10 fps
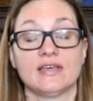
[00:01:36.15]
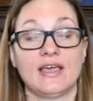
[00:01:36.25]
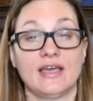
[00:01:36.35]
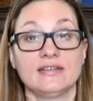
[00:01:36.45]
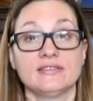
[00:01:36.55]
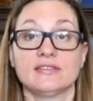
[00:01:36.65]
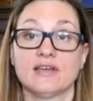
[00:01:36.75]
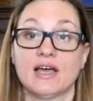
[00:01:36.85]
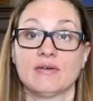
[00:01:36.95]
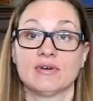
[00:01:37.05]
And
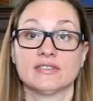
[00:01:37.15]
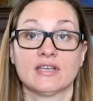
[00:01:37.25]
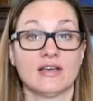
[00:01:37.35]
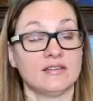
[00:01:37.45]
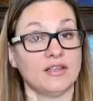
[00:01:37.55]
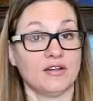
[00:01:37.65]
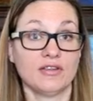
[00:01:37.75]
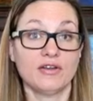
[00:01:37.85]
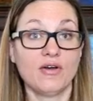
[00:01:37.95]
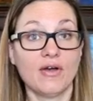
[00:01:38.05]
I was a little
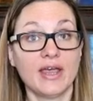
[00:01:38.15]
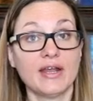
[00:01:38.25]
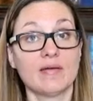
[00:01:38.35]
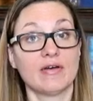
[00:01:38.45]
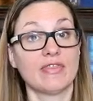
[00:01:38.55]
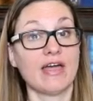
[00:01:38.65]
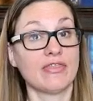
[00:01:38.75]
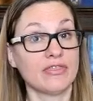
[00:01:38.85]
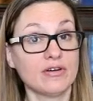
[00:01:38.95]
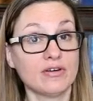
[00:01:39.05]
annoyed about
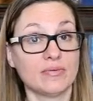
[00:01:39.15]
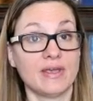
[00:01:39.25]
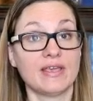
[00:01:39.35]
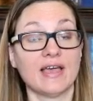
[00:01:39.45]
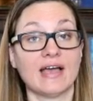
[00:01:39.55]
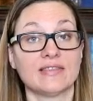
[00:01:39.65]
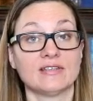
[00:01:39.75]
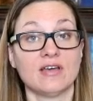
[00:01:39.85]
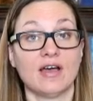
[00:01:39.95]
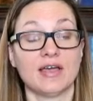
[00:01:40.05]
that third week at the
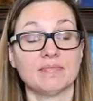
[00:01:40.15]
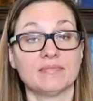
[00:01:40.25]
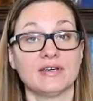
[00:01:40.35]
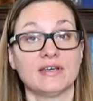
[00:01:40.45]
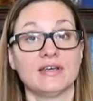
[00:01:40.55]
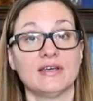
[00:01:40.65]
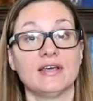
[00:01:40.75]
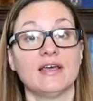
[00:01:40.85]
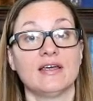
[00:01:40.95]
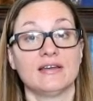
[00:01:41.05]
time.
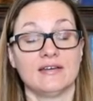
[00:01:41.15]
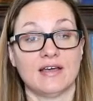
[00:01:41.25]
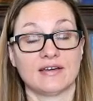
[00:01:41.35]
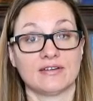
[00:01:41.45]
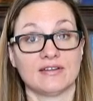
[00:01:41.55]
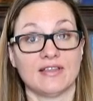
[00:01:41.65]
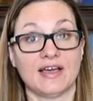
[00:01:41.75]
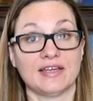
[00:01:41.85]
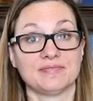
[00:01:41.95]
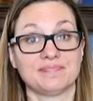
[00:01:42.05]
Not gonna lie.